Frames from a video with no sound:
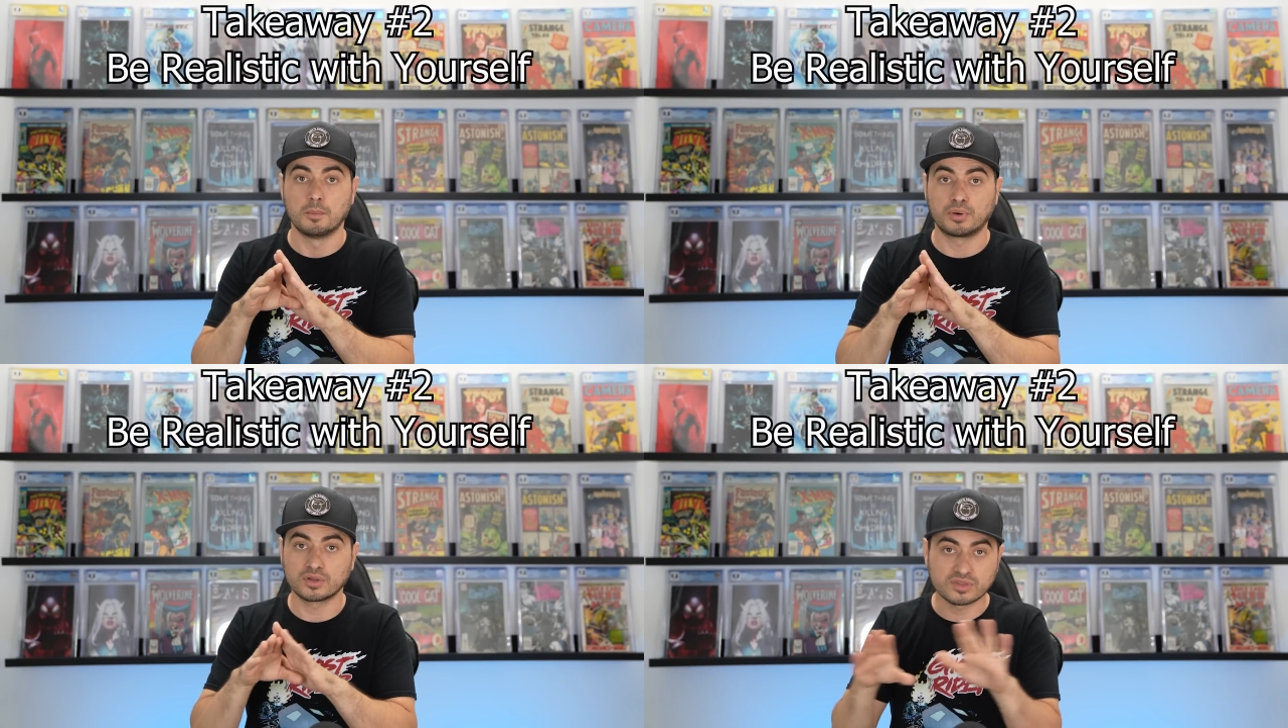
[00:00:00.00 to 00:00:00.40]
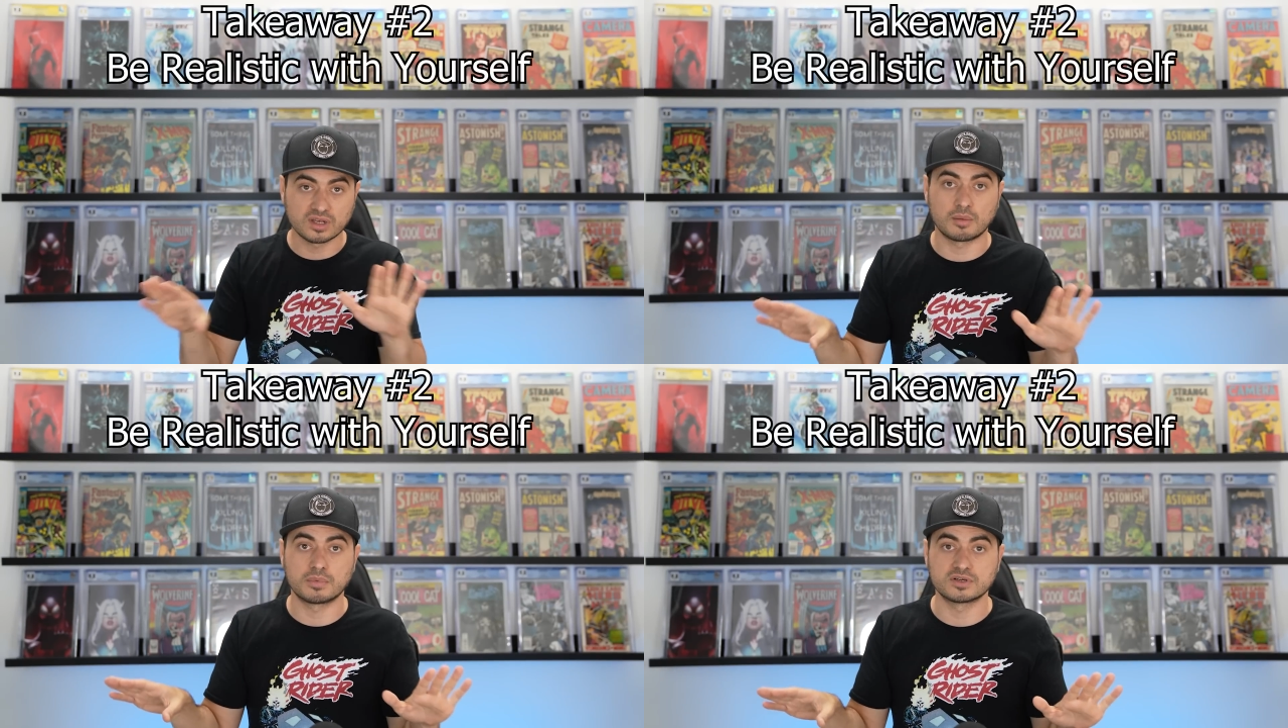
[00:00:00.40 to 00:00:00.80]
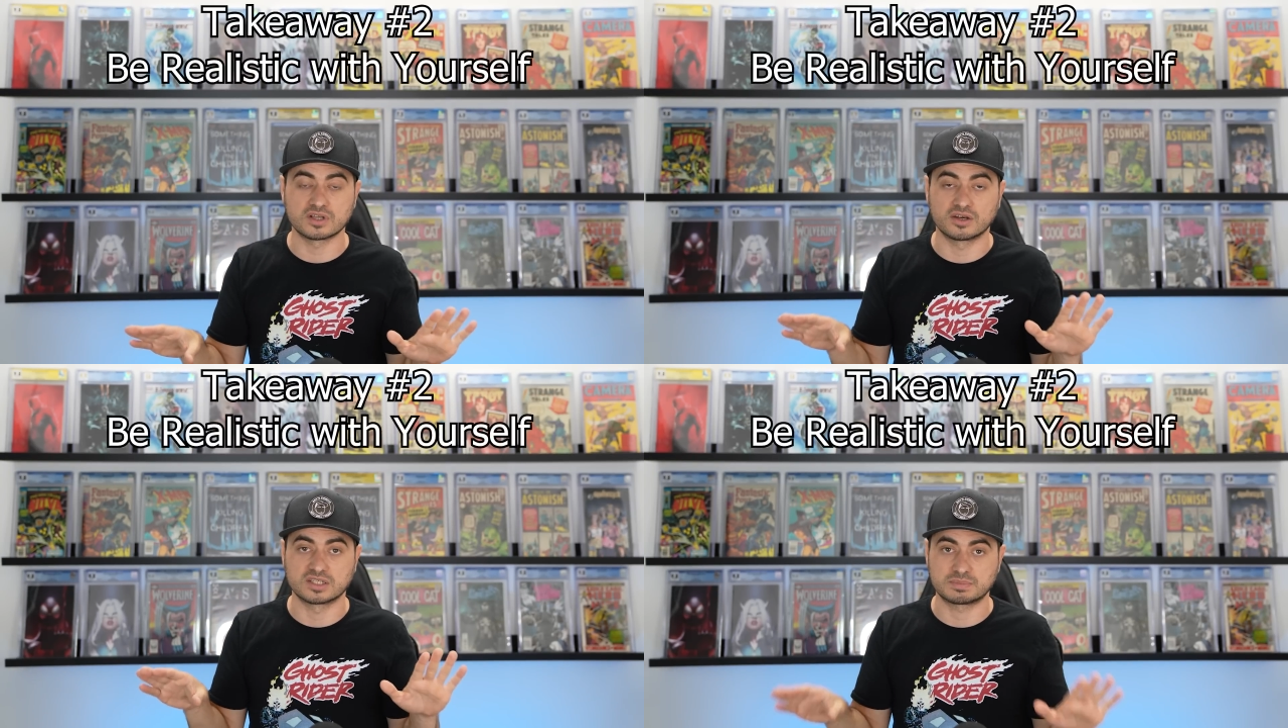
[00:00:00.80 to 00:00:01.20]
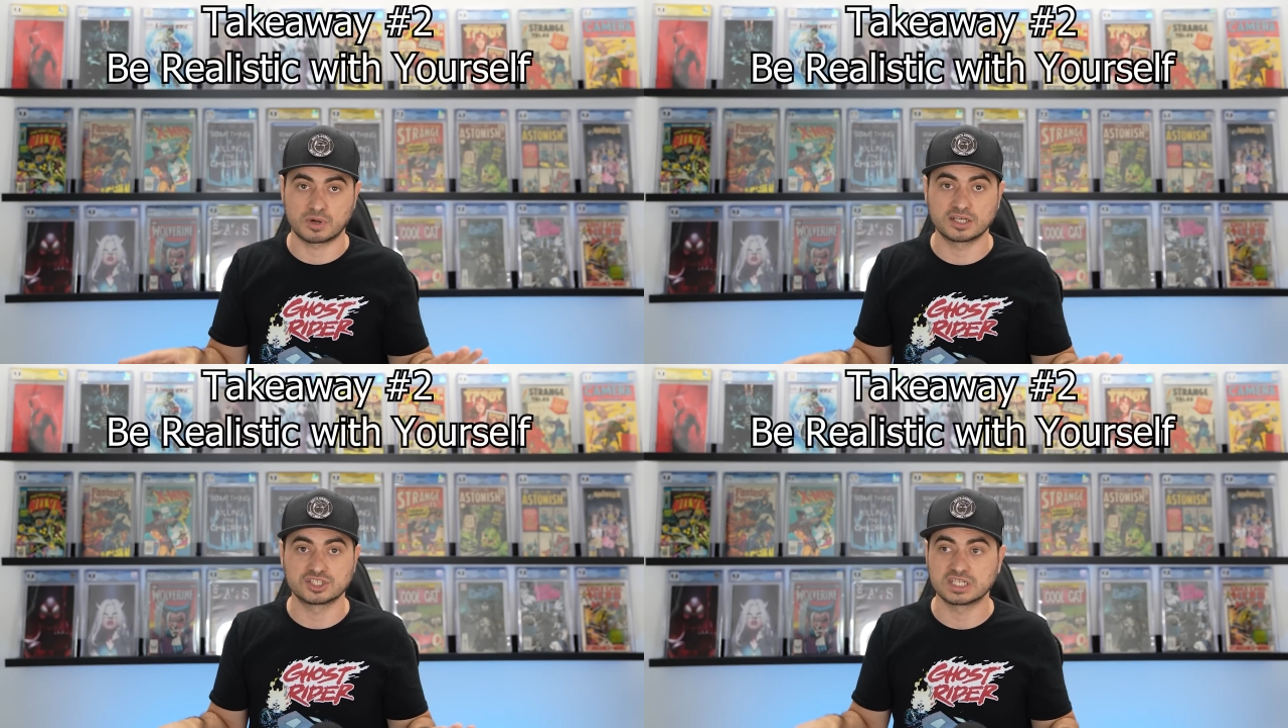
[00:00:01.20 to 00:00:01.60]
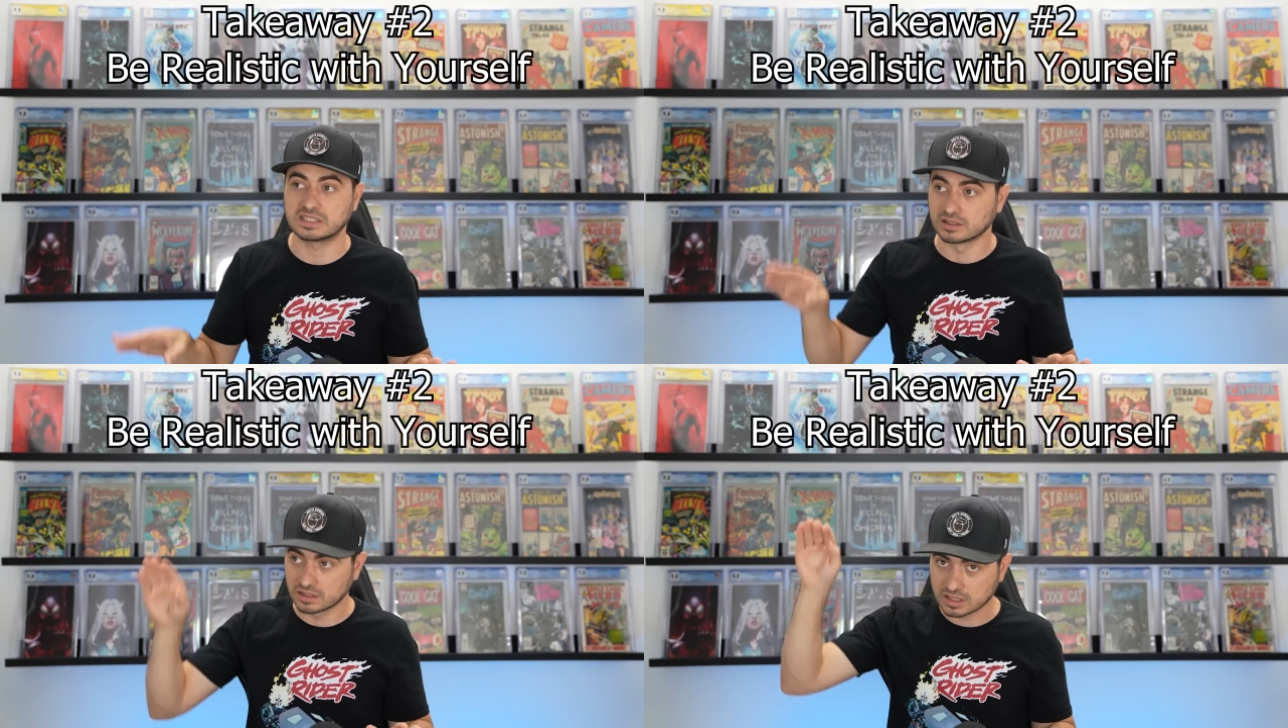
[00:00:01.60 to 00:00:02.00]
Put the numbers on a spreadsheet.
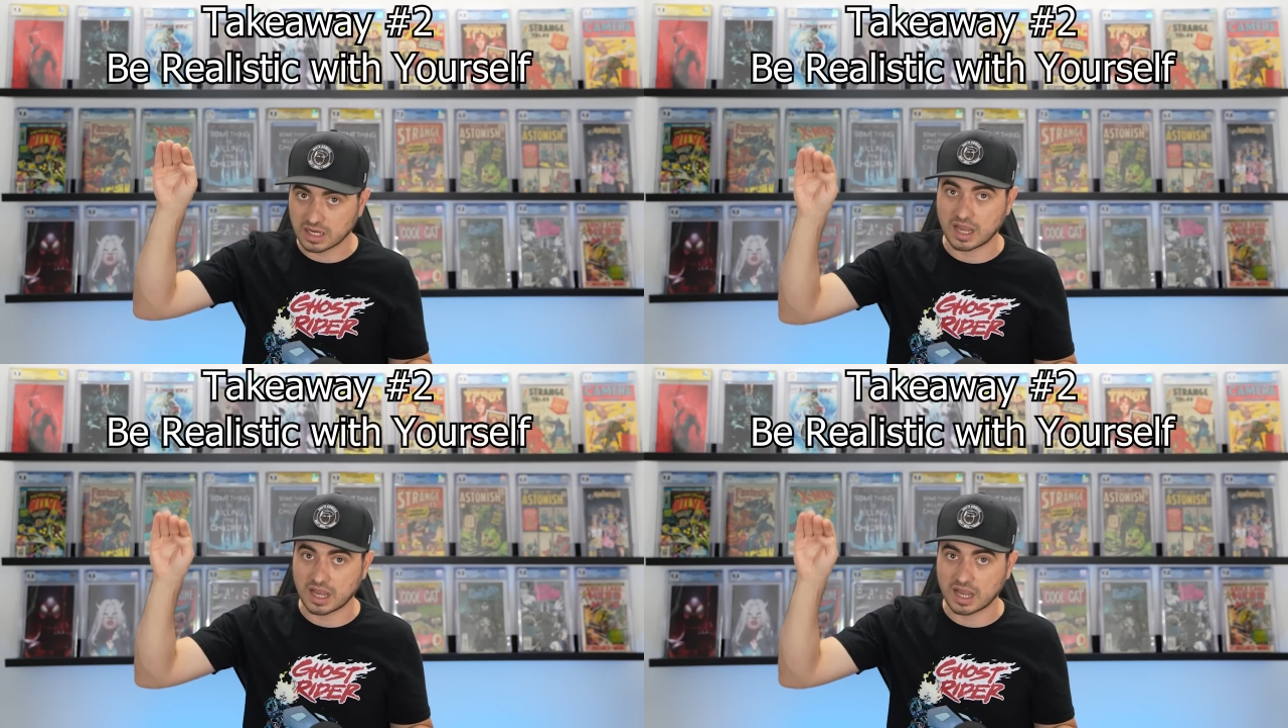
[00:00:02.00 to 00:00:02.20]
Look